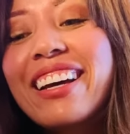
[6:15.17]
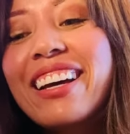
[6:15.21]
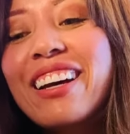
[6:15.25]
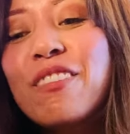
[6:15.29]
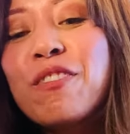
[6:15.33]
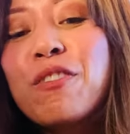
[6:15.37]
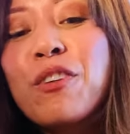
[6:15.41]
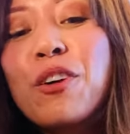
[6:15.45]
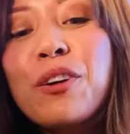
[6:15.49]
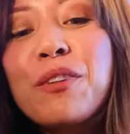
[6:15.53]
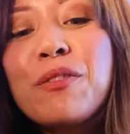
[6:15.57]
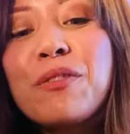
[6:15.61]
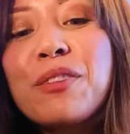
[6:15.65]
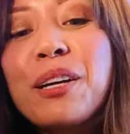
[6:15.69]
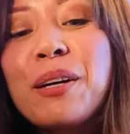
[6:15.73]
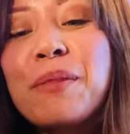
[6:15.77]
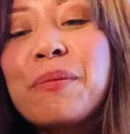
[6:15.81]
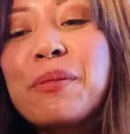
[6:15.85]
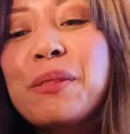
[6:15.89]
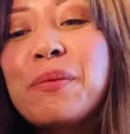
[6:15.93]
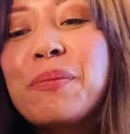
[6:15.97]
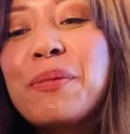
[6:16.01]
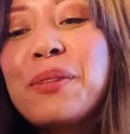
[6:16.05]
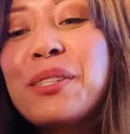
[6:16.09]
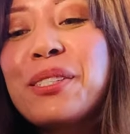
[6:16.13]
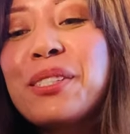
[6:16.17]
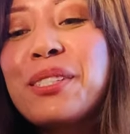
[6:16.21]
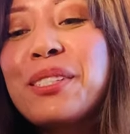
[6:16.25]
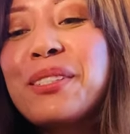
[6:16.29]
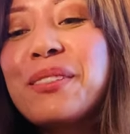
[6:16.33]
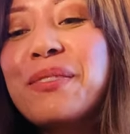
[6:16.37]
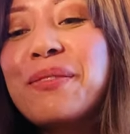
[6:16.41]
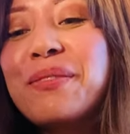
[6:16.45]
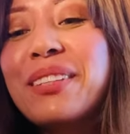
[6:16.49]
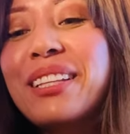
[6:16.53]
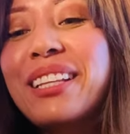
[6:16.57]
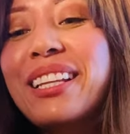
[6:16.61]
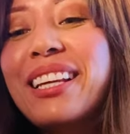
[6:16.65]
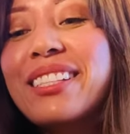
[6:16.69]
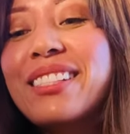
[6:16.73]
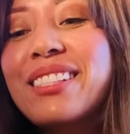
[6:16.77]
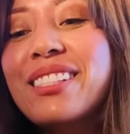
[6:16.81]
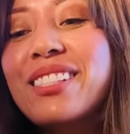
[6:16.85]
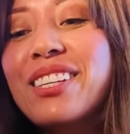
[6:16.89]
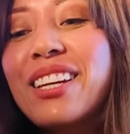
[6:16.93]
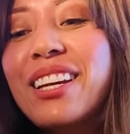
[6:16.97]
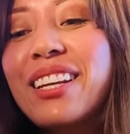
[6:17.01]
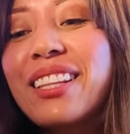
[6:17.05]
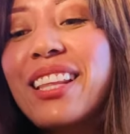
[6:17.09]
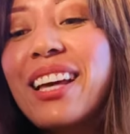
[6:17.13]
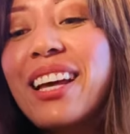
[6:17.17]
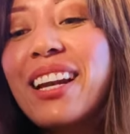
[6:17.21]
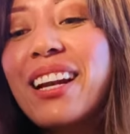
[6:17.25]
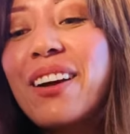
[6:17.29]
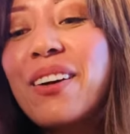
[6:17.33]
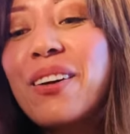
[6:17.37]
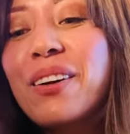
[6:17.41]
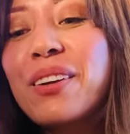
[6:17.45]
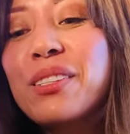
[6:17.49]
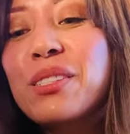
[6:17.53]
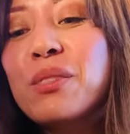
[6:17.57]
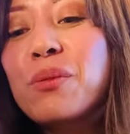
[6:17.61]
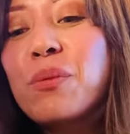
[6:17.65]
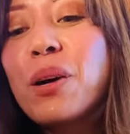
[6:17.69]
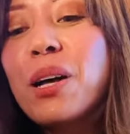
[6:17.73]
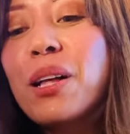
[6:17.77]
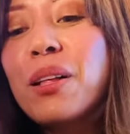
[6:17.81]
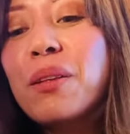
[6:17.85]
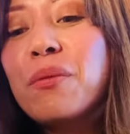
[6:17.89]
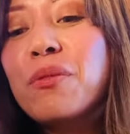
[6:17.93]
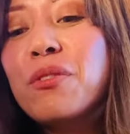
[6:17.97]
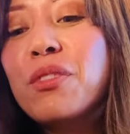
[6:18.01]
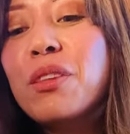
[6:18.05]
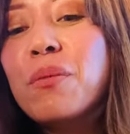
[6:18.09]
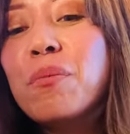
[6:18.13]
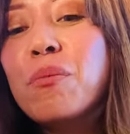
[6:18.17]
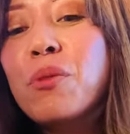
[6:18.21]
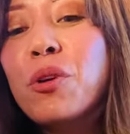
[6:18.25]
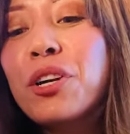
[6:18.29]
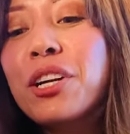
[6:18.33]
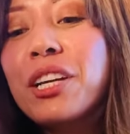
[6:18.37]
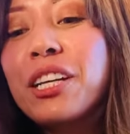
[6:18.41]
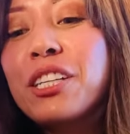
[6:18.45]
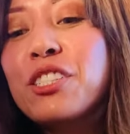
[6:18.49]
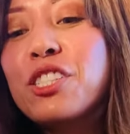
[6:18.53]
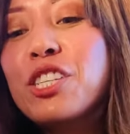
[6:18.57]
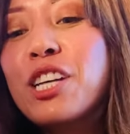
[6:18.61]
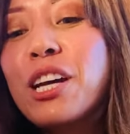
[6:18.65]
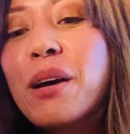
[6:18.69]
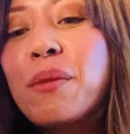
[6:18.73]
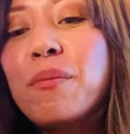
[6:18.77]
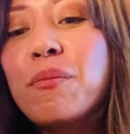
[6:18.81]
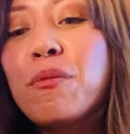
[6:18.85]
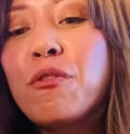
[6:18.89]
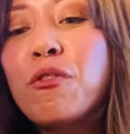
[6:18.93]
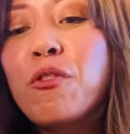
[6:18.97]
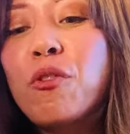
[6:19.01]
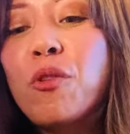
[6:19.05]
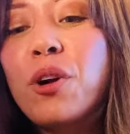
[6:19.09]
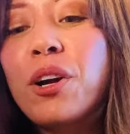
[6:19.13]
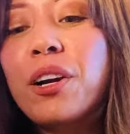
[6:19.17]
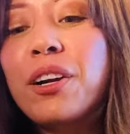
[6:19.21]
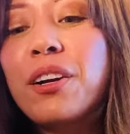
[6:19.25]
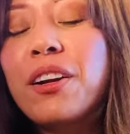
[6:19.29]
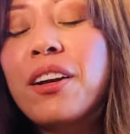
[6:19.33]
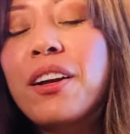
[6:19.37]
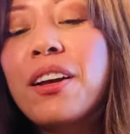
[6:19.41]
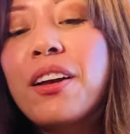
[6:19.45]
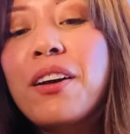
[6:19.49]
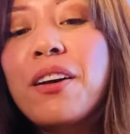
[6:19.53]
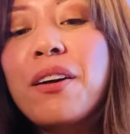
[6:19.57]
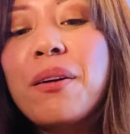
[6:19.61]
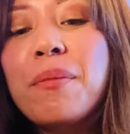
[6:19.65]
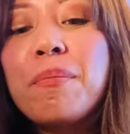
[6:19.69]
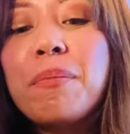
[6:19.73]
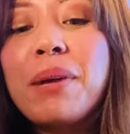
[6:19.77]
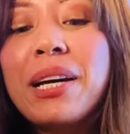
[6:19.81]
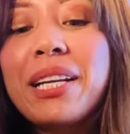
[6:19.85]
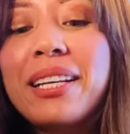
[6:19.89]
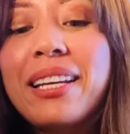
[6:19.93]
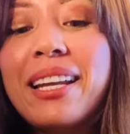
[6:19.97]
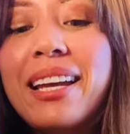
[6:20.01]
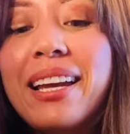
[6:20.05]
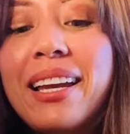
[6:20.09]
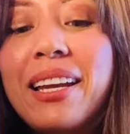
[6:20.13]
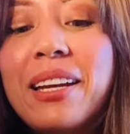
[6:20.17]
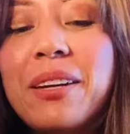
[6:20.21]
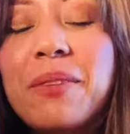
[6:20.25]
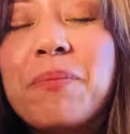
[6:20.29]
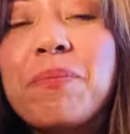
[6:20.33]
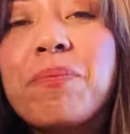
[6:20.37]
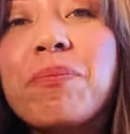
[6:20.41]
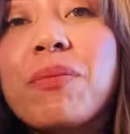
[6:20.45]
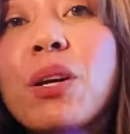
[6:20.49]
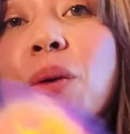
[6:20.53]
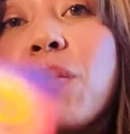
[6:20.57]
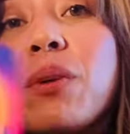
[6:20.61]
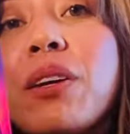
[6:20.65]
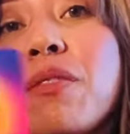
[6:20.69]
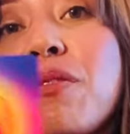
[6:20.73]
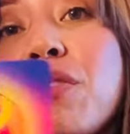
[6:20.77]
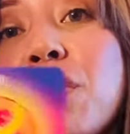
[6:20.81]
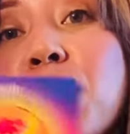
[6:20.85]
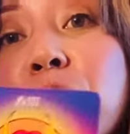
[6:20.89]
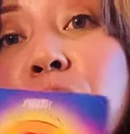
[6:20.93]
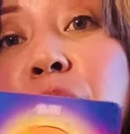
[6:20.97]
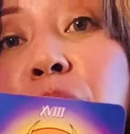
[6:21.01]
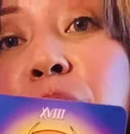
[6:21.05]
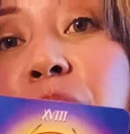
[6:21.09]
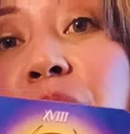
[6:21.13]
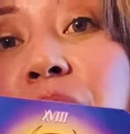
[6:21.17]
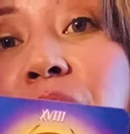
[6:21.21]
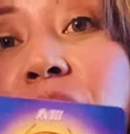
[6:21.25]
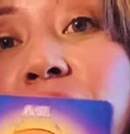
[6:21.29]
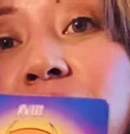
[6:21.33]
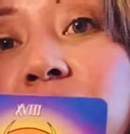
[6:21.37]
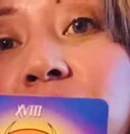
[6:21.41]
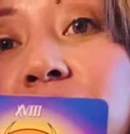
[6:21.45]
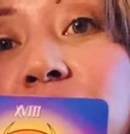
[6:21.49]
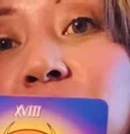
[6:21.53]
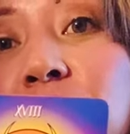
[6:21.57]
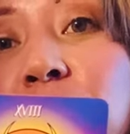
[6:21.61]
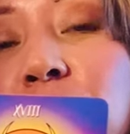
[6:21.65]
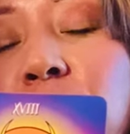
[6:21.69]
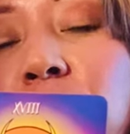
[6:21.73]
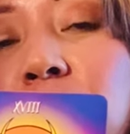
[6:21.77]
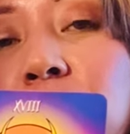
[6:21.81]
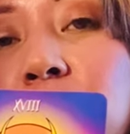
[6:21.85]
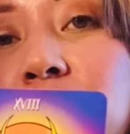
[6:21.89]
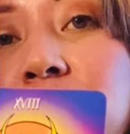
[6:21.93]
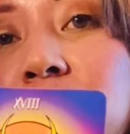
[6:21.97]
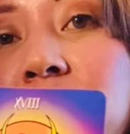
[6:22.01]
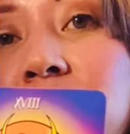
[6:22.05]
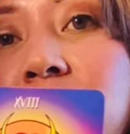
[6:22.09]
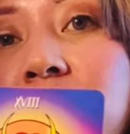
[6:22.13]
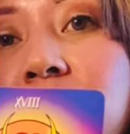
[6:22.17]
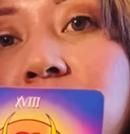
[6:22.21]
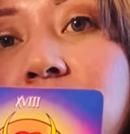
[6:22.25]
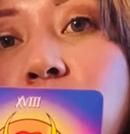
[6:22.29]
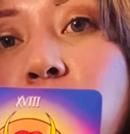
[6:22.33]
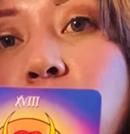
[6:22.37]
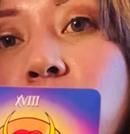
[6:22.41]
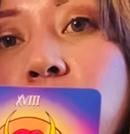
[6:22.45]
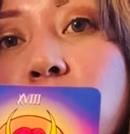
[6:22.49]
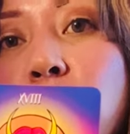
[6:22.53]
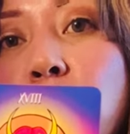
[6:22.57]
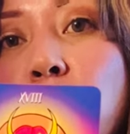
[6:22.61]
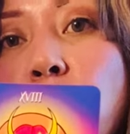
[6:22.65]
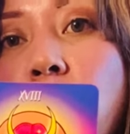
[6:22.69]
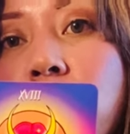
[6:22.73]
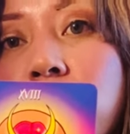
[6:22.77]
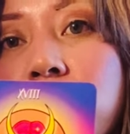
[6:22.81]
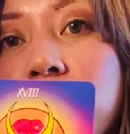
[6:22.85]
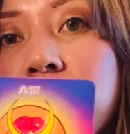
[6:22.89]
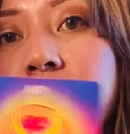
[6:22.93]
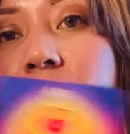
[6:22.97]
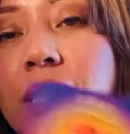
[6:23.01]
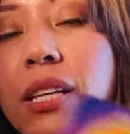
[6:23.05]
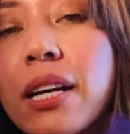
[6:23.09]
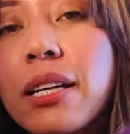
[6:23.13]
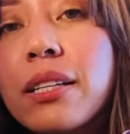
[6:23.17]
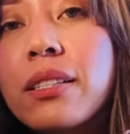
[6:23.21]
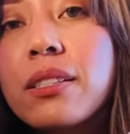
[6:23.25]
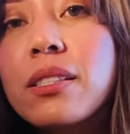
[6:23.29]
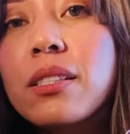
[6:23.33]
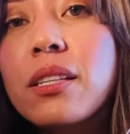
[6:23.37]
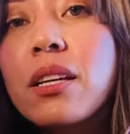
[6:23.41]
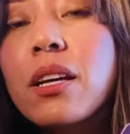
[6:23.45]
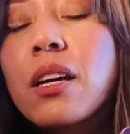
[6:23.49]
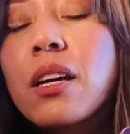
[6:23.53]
Four of Cups person, let's check that out as well. The morning jam for Monday. We have the Moon card. You could be dealing with water signs.